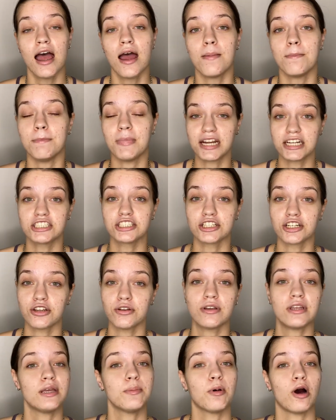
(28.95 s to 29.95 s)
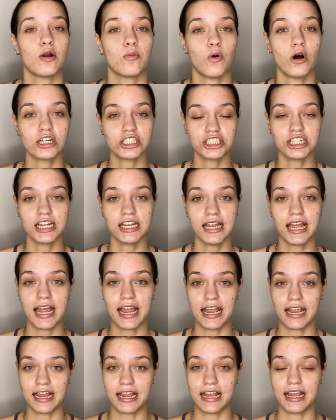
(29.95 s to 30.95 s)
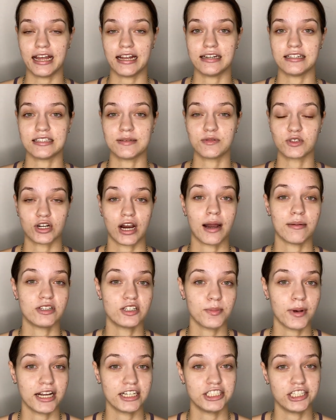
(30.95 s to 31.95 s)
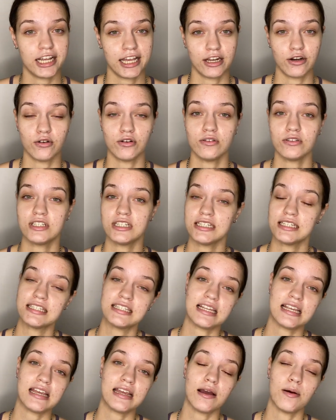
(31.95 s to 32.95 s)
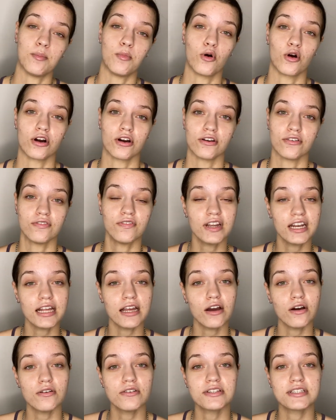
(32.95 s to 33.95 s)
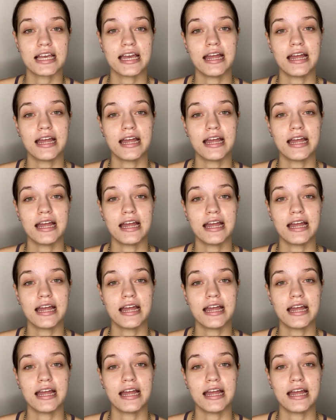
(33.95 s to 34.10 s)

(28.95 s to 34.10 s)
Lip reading: make sure you keep on watching and subscribe to my channel to see more videos,